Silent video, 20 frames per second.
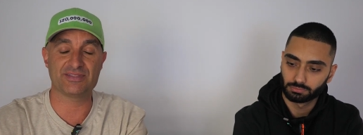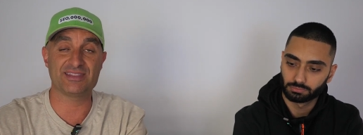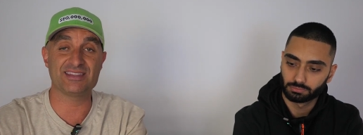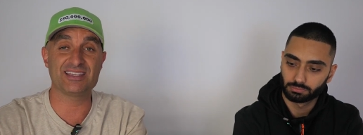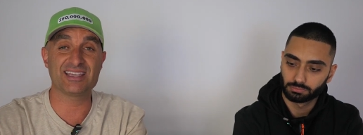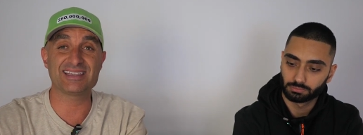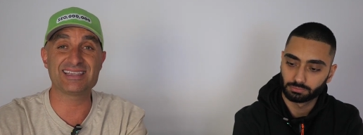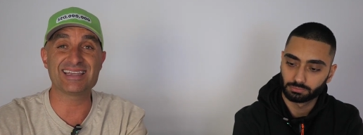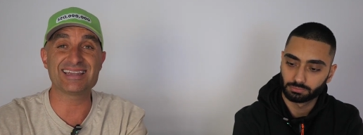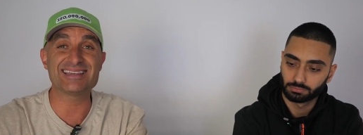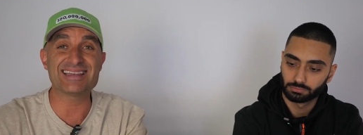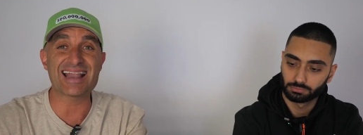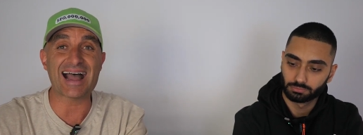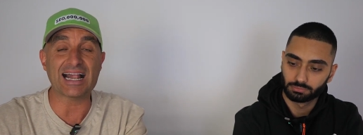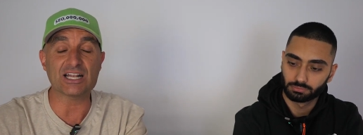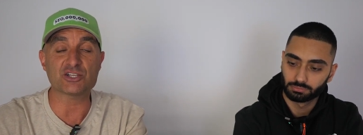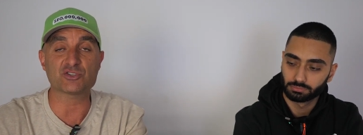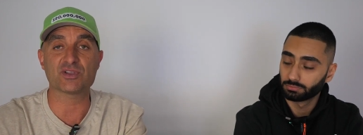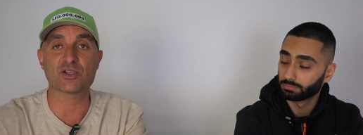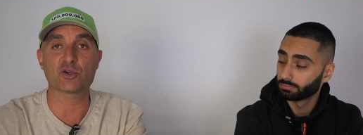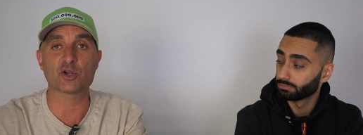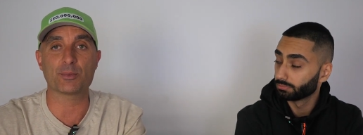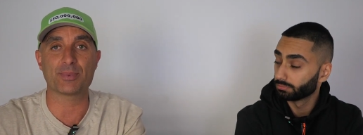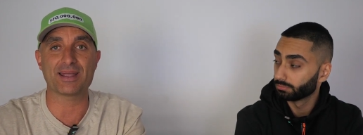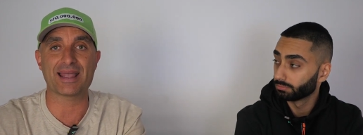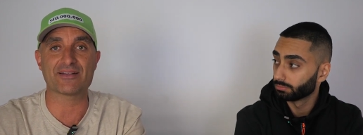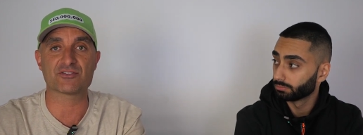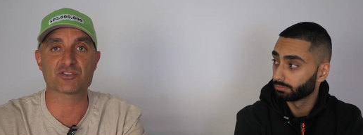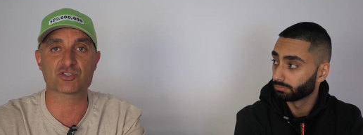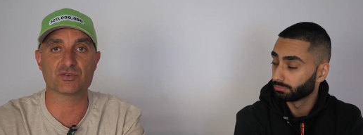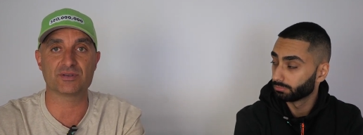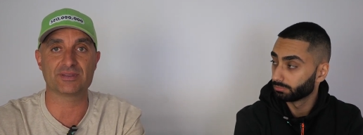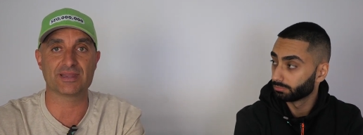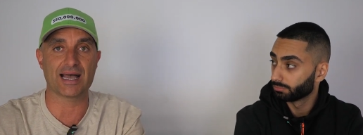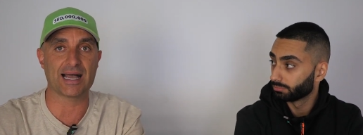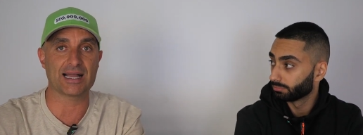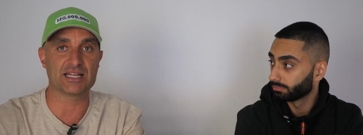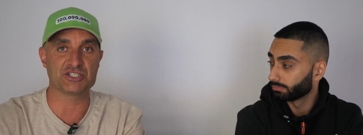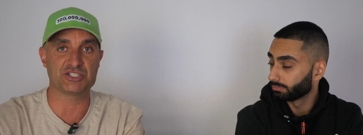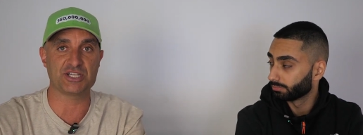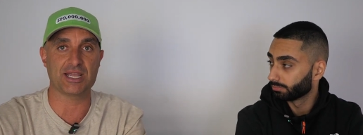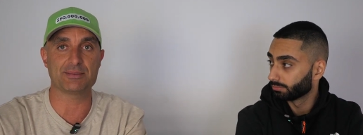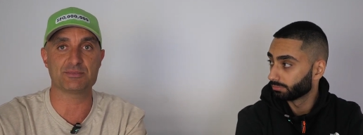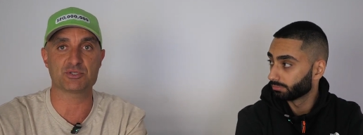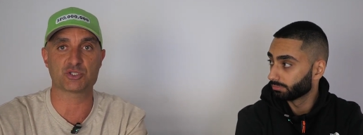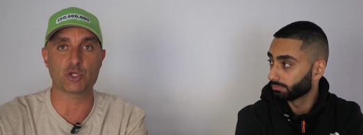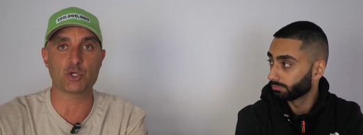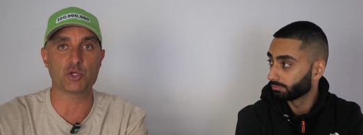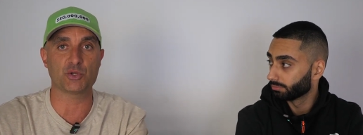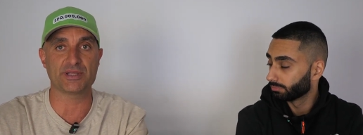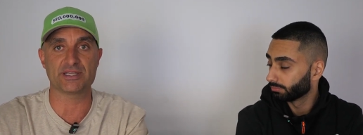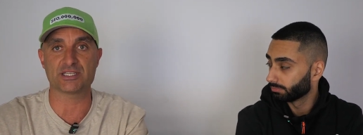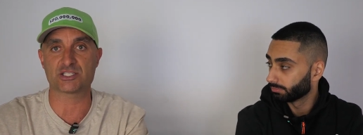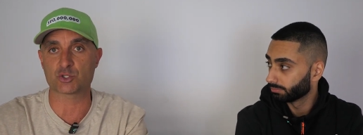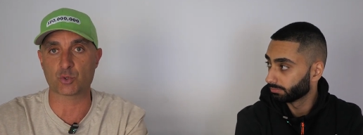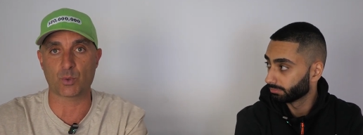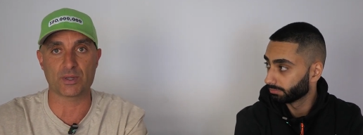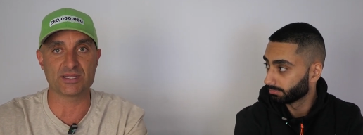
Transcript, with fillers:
Speaker 1: You're naturally going to be answering that James is